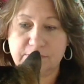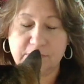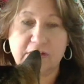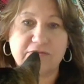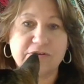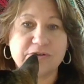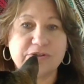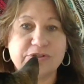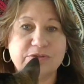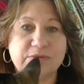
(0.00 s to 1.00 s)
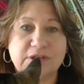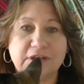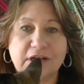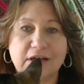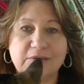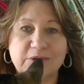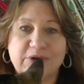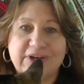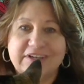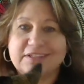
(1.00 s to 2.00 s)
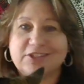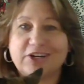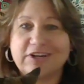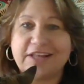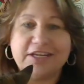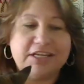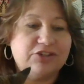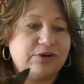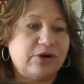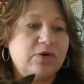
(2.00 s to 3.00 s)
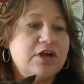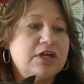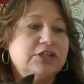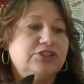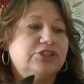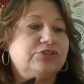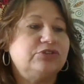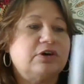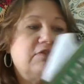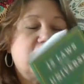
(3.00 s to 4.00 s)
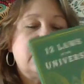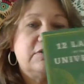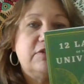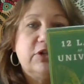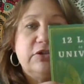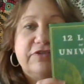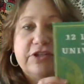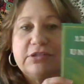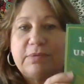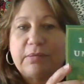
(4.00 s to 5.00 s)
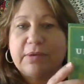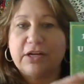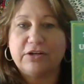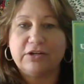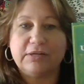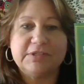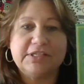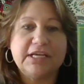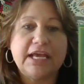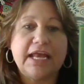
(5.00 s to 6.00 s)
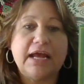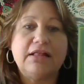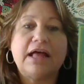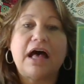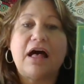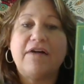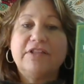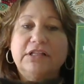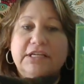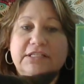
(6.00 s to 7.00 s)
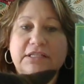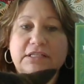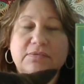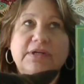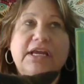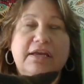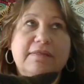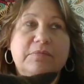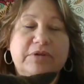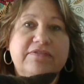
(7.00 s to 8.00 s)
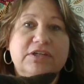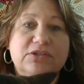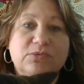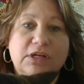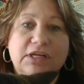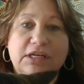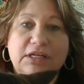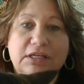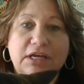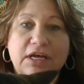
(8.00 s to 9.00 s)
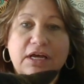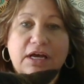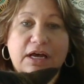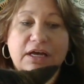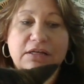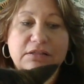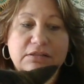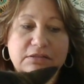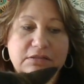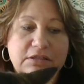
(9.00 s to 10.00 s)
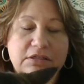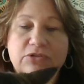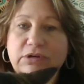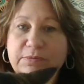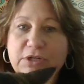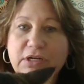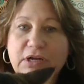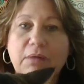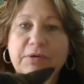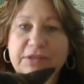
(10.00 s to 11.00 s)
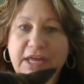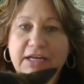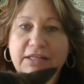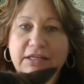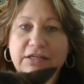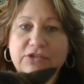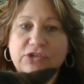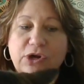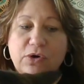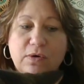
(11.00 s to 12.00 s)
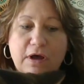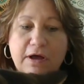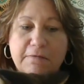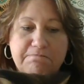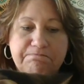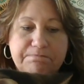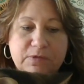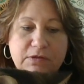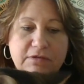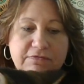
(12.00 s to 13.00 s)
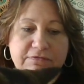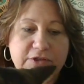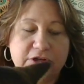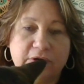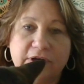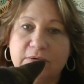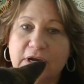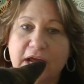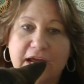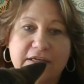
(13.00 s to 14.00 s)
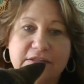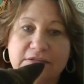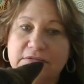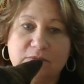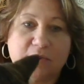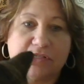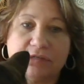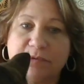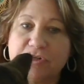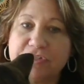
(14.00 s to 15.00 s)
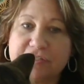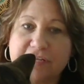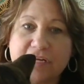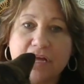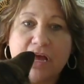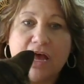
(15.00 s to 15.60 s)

Without further ado, we'll go ahead and get started on the intro to 12 Laws of the Universe by Manhardeep Singh, and I'll have the link to this one and the previous one in the description. I'll put that in there. If anyone wants to purchase it,